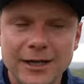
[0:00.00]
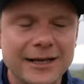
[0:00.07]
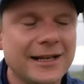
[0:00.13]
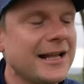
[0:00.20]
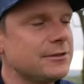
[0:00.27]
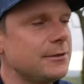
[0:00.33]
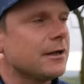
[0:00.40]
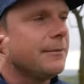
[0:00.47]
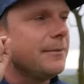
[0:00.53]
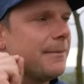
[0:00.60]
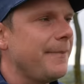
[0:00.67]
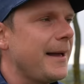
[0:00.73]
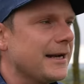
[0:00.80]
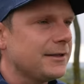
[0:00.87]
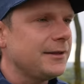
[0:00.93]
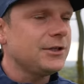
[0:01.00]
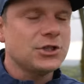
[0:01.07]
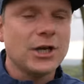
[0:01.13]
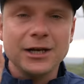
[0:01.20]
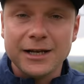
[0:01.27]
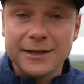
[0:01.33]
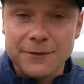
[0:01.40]
I'd like to welcome you back to the
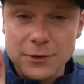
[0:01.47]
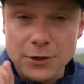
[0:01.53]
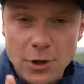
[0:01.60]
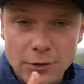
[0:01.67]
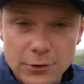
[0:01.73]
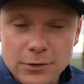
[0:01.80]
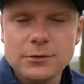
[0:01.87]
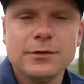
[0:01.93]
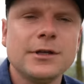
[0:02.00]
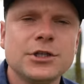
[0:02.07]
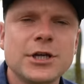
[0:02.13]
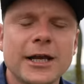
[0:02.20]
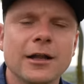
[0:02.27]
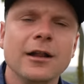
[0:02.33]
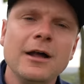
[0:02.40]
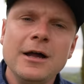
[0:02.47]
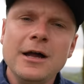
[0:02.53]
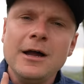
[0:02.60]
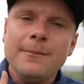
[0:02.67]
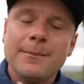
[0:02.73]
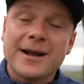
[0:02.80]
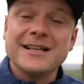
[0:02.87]
channel if you're not new to the channel.
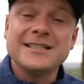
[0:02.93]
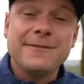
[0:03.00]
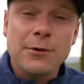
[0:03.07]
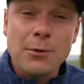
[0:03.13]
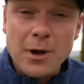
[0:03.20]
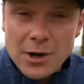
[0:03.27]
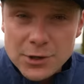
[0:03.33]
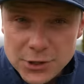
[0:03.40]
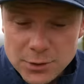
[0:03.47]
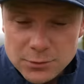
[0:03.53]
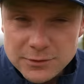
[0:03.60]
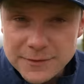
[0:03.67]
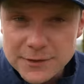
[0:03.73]
But guys, if you are new to